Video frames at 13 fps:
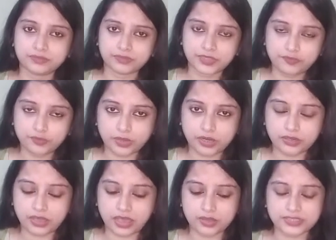if you
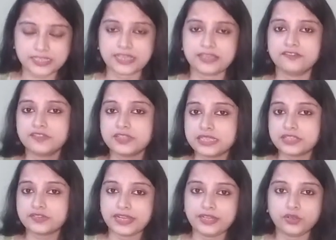are asking if this
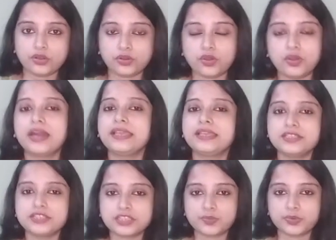is right or wrong, I
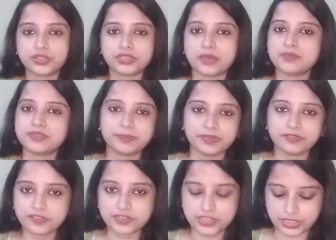can just put a thumbs up
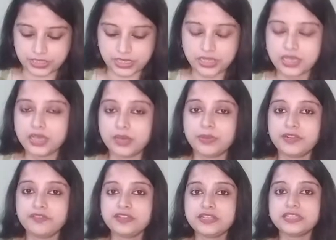and finish it.
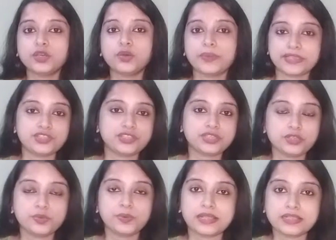But if it is a
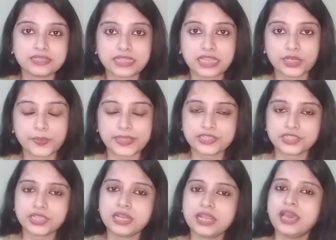question, to answer that
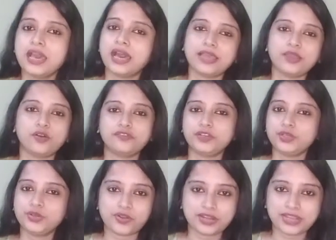question, I
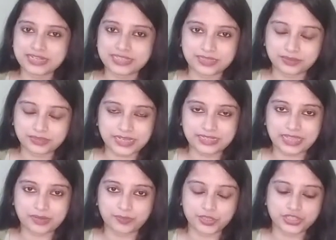often do not get
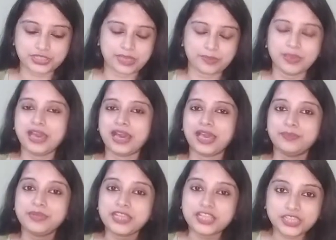that much time.
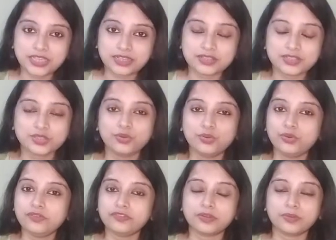I'm teaching in a
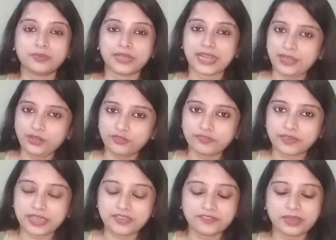school from 9 to
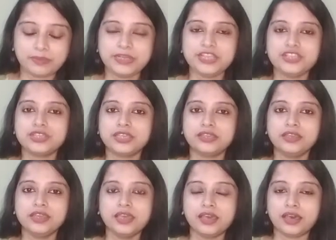5. I'm
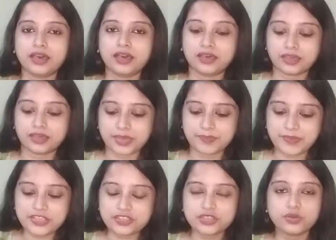teaching
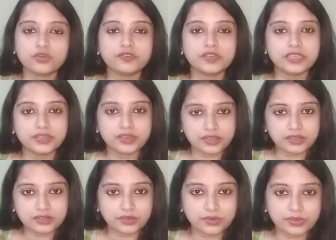over
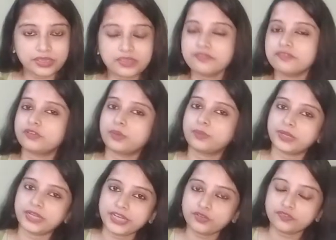here, okay,
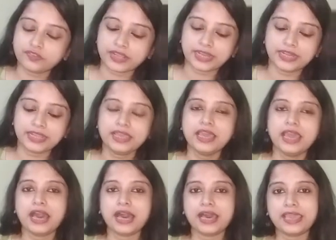from Monday to
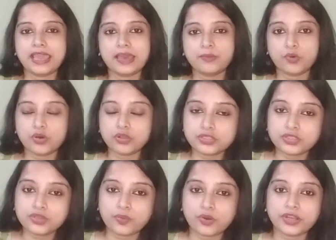Friday. I am
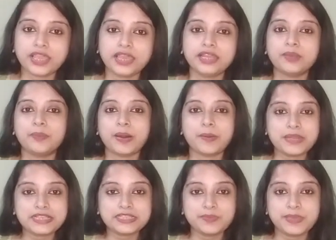also working in a
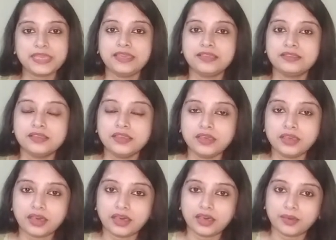public speaking
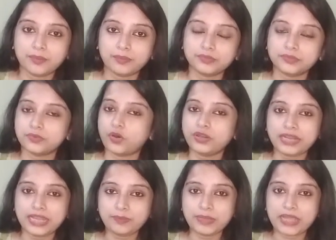
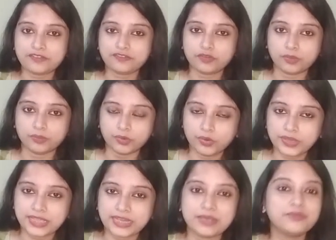online platform,
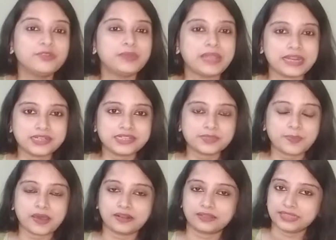okay, named Planet
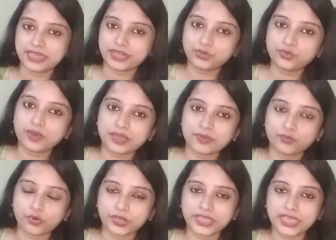Spark. There too I
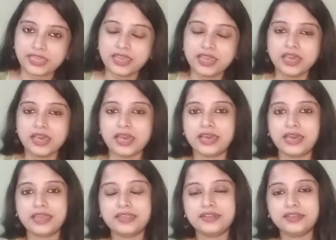am working,
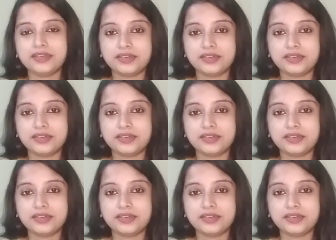and